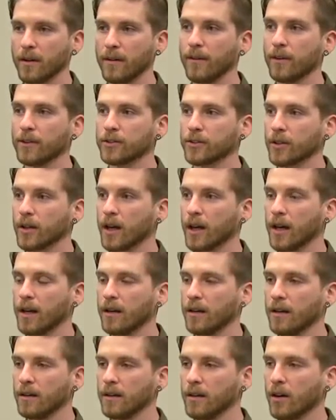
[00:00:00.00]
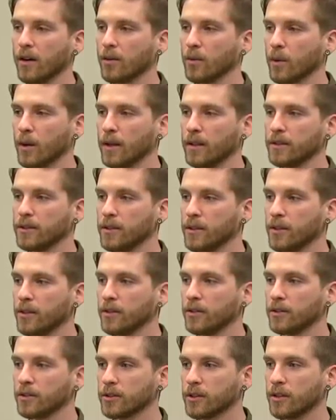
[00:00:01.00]
They've also got yard waste
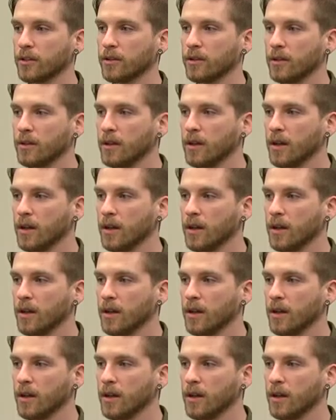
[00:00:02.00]
too, so